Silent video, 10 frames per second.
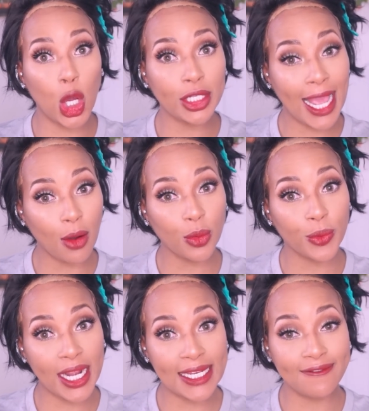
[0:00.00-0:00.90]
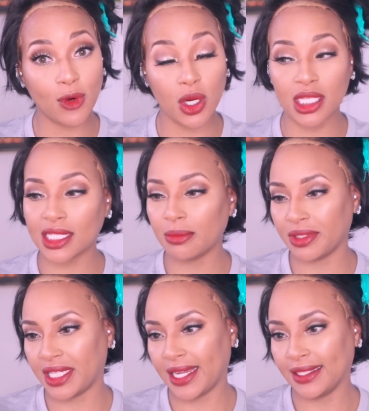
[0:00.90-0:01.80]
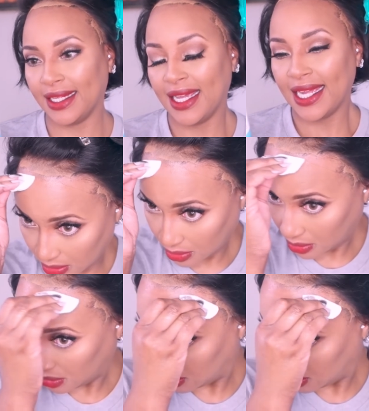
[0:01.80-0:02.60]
So now we're ready for the Skin Protect. And it says